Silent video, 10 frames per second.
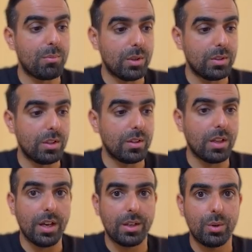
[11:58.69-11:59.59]
printing the
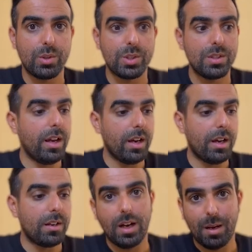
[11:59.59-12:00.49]
accuracy
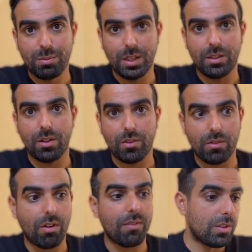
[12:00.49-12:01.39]
and updating the graph.